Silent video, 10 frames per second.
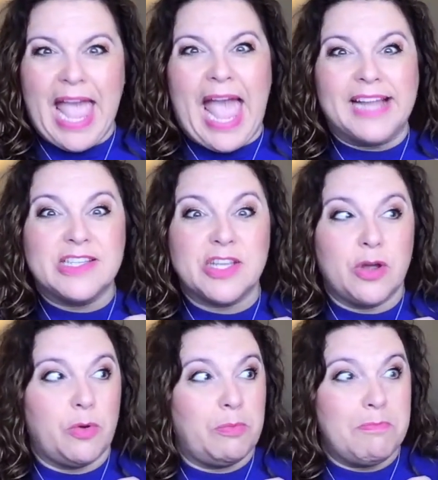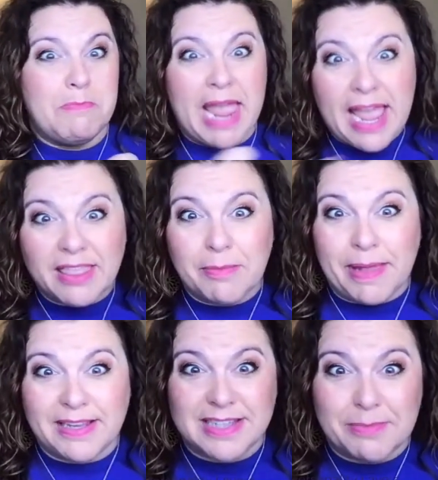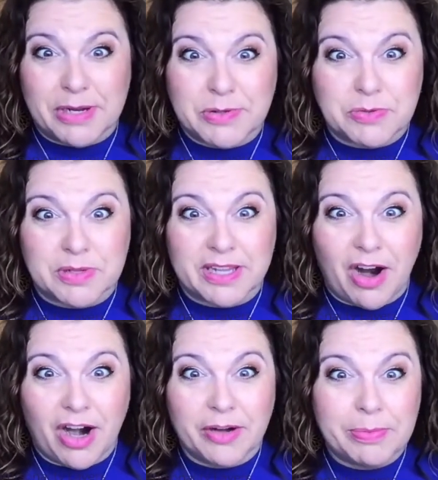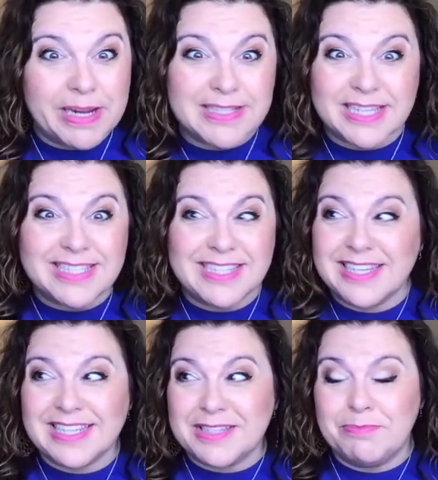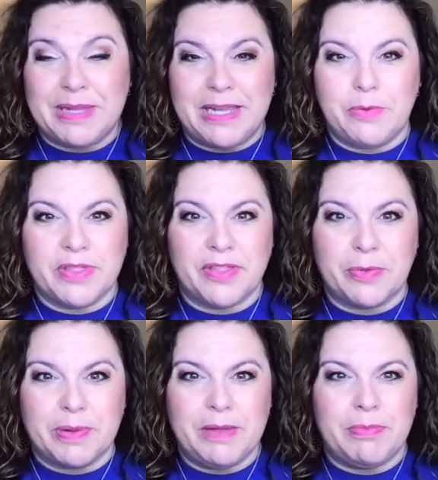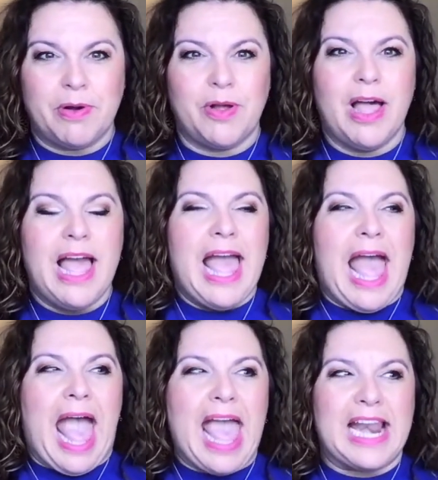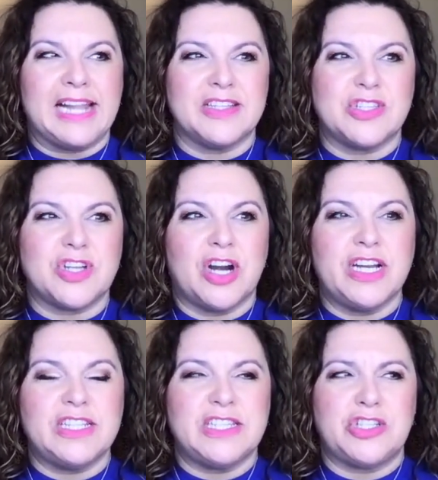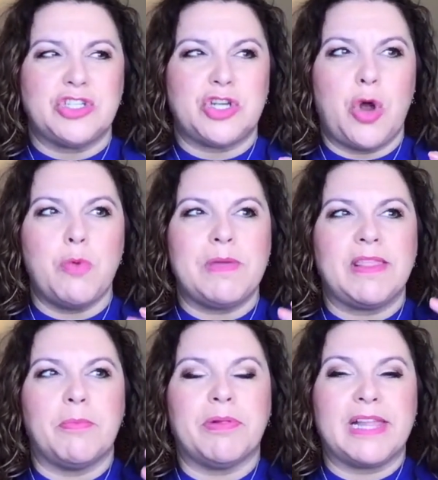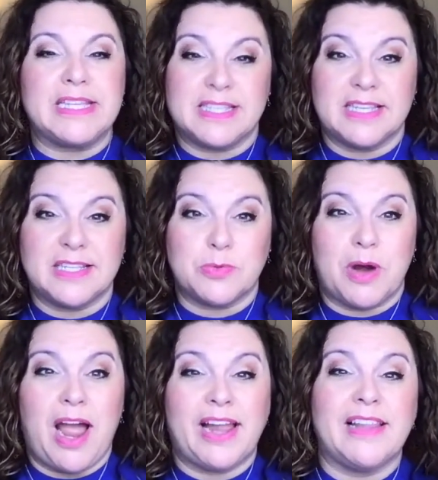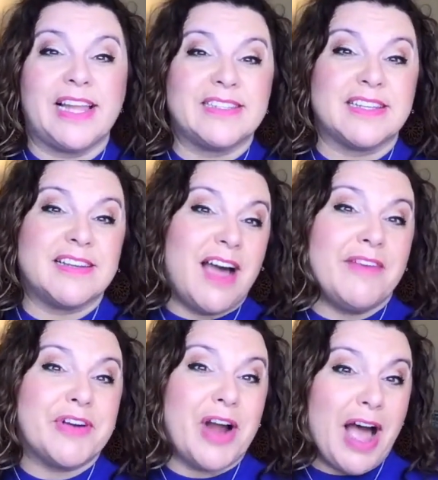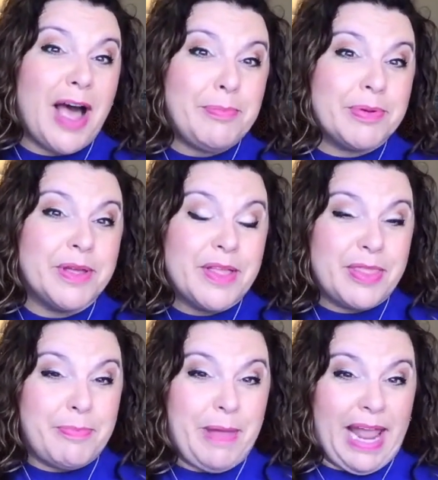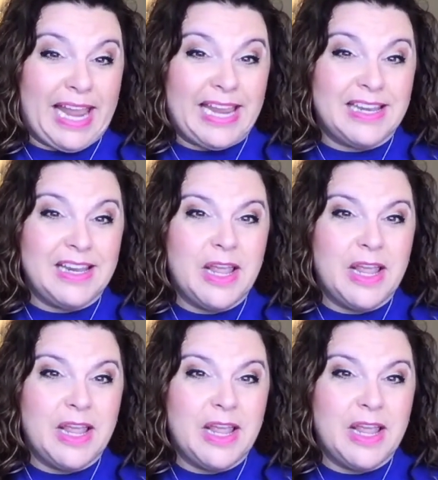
And so, man, the pandemic was really hard because I didn't get to be with other people. And it started to show me the places where I like to cover up the pain